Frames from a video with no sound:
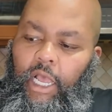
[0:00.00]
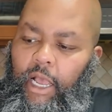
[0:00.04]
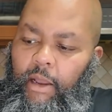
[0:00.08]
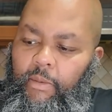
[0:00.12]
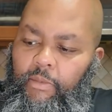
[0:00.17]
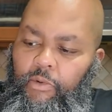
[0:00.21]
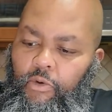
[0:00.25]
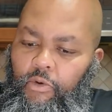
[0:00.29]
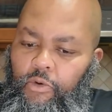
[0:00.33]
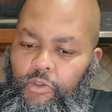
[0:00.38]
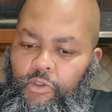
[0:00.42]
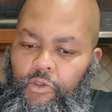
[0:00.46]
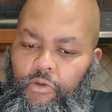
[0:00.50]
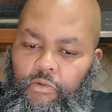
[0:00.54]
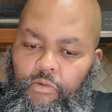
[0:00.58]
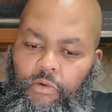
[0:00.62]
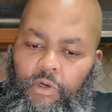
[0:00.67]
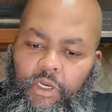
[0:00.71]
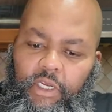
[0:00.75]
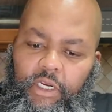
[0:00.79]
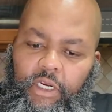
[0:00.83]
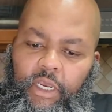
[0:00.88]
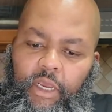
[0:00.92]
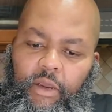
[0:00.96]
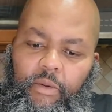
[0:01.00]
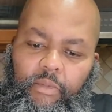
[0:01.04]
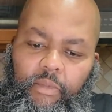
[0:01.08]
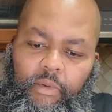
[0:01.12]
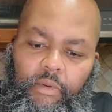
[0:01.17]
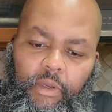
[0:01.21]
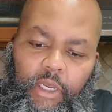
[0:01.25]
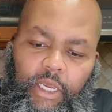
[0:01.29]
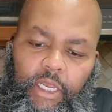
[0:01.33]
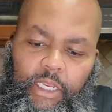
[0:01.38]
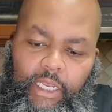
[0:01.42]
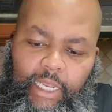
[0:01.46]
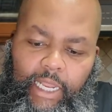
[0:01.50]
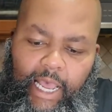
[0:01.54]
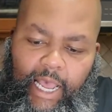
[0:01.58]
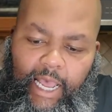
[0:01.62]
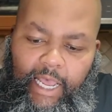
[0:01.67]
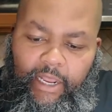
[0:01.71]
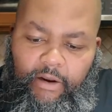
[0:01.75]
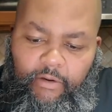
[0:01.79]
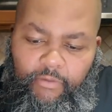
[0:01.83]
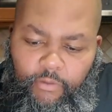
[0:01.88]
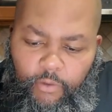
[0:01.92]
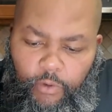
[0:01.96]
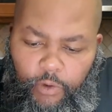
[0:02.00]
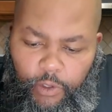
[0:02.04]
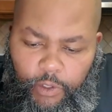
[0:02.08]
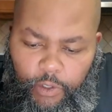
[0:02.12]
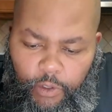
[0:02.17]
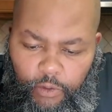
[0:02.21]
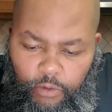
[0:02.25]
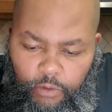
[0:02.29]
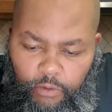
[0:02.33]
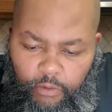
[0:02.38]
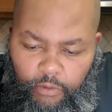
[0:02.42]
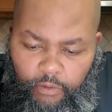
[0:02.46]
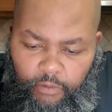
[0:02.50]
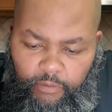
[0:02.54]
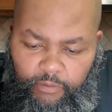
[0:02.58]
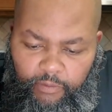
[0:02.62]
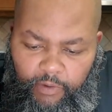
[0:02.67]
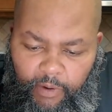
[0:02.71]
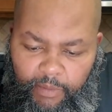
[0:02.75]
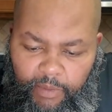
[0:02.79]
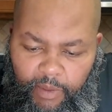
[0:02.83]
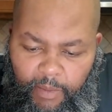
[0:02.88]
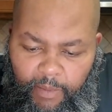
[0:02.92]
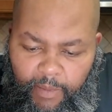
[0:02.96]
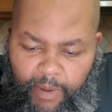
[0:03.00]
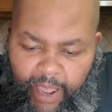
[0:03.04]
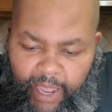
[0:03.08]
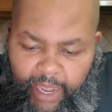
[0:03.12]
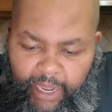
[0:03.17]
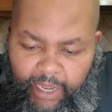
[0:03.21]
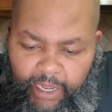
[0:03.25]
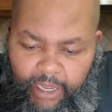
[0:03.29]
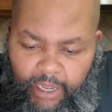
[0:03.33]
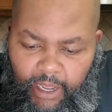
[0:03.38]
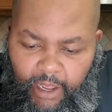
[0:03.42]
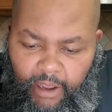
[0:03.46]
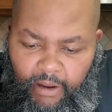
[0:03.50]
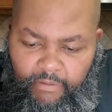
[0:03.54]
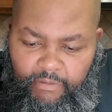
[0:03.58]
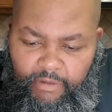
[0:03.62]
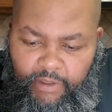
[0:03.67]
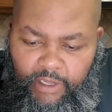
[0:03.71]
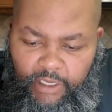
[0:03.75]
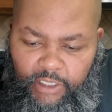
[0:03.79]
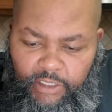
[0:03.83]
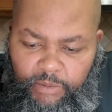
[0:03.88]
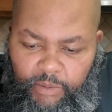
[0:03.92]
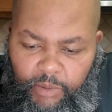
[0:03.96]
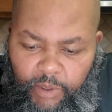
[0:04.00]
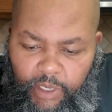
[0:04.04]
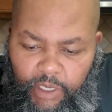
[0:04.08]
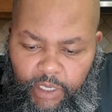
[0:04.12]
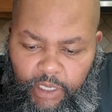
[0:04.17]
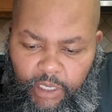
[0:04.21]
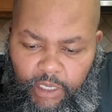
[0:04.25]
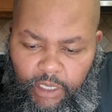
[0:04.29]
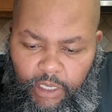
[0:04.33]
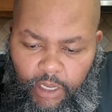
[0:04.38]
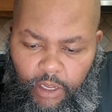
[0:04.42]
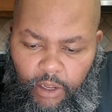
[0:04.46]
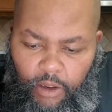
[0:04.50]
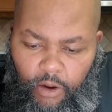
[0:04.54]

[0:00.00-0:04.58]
I'm going to run a line of oil from the back of the spring